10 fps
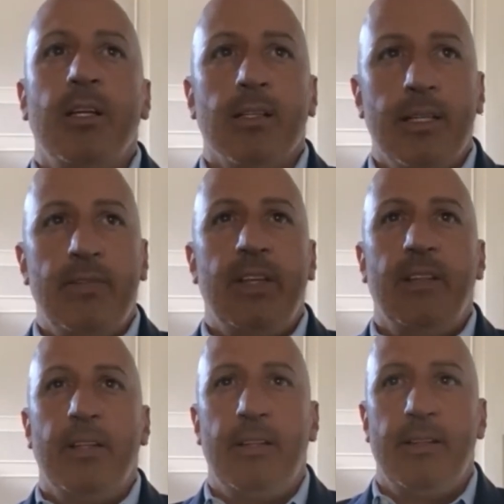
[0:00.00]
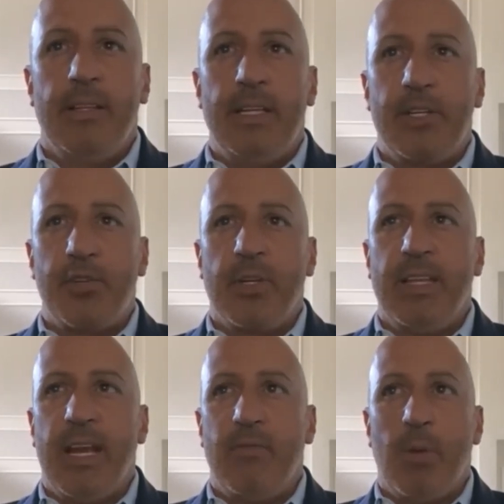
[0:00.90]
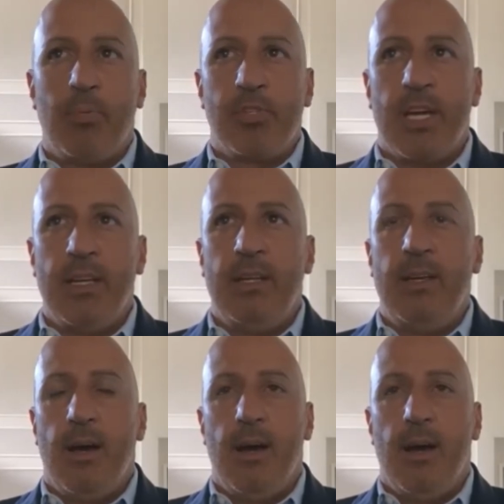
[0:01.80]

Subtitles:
lived in the district that I've represented.